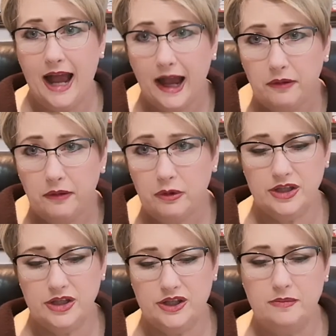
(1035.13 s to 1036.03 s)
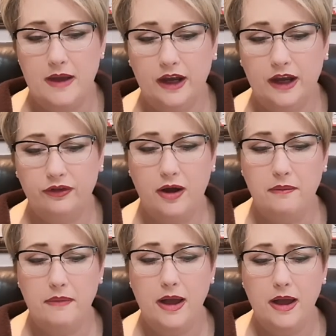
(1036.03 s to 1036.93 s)
I wanted to make
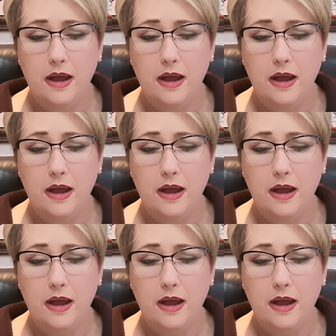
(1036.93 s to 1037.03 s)
from